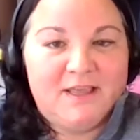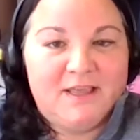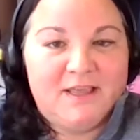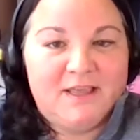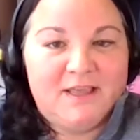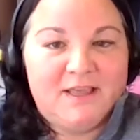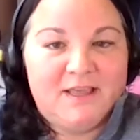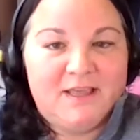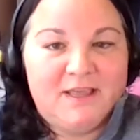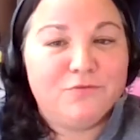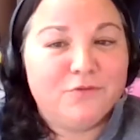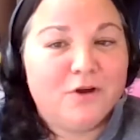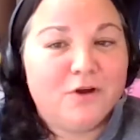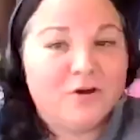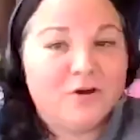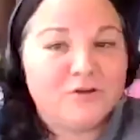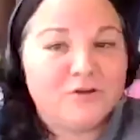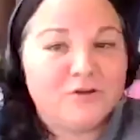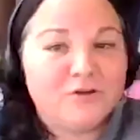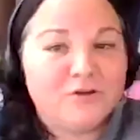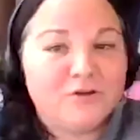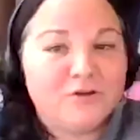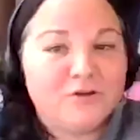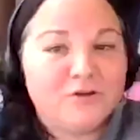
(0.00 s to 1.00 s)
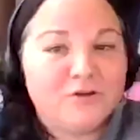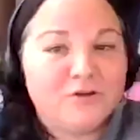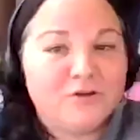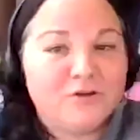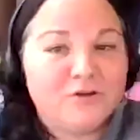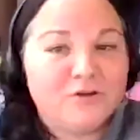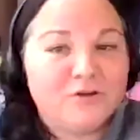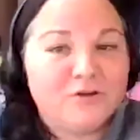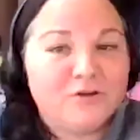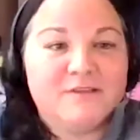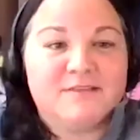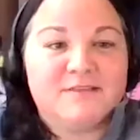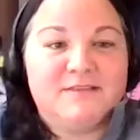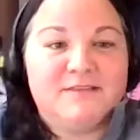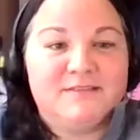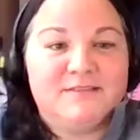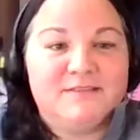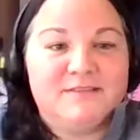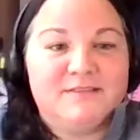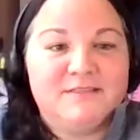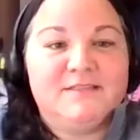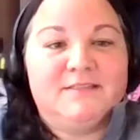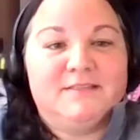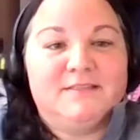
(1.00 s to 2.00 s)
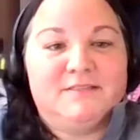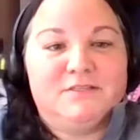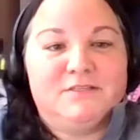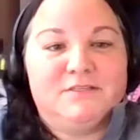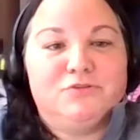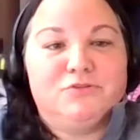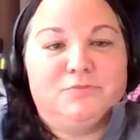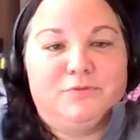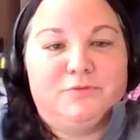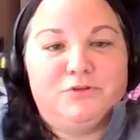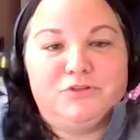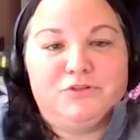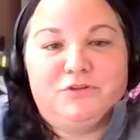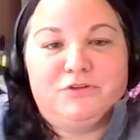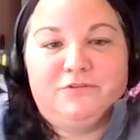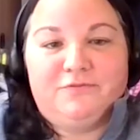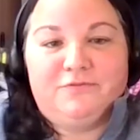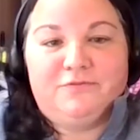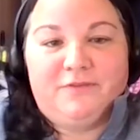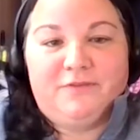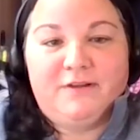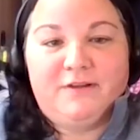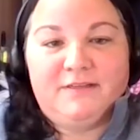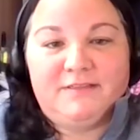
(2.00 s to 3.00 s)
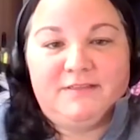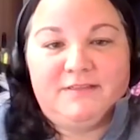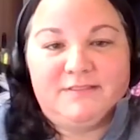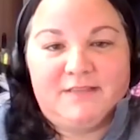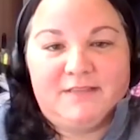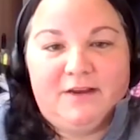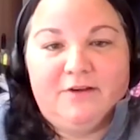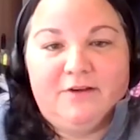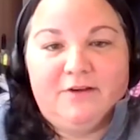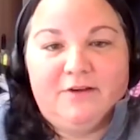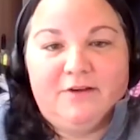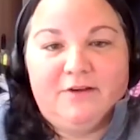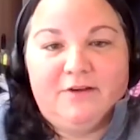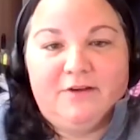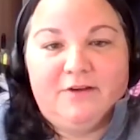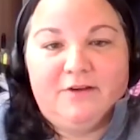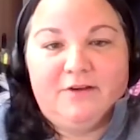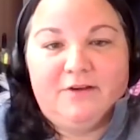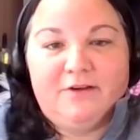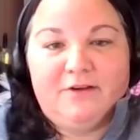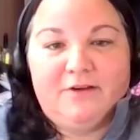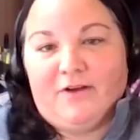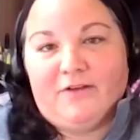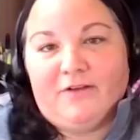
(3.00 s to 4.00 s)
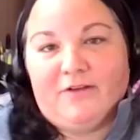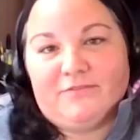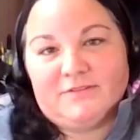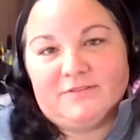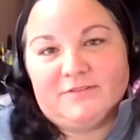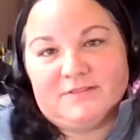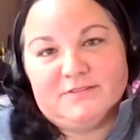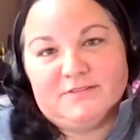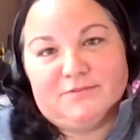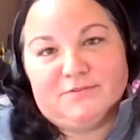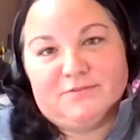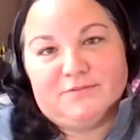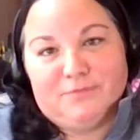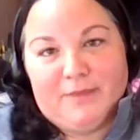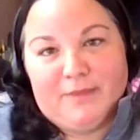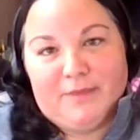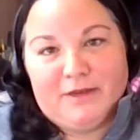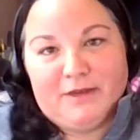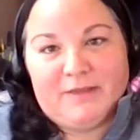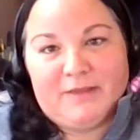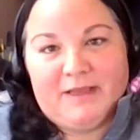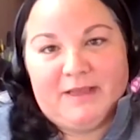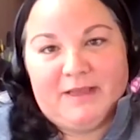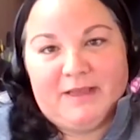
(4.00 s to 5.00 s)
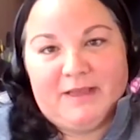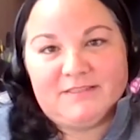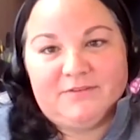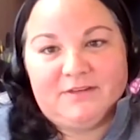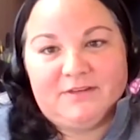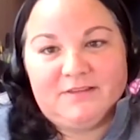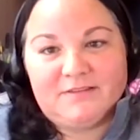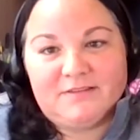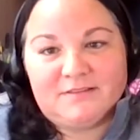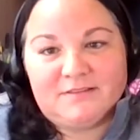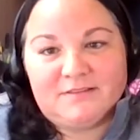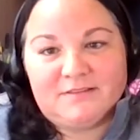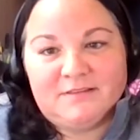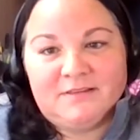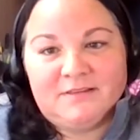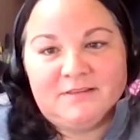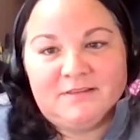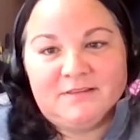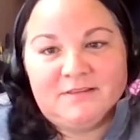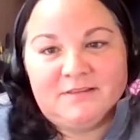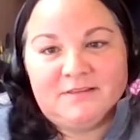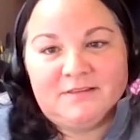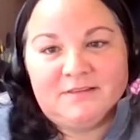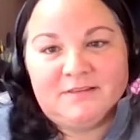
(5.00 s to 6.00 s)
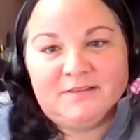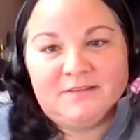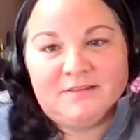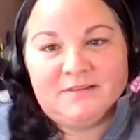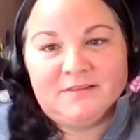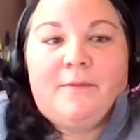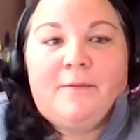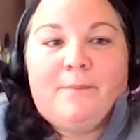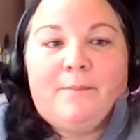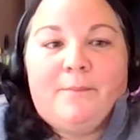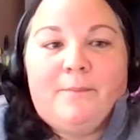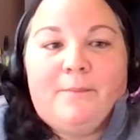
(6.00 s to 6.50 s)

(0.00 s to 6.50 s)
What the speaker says: and those overarching priorities can dictate the distribution of funding to area wildlife offices for management activities. But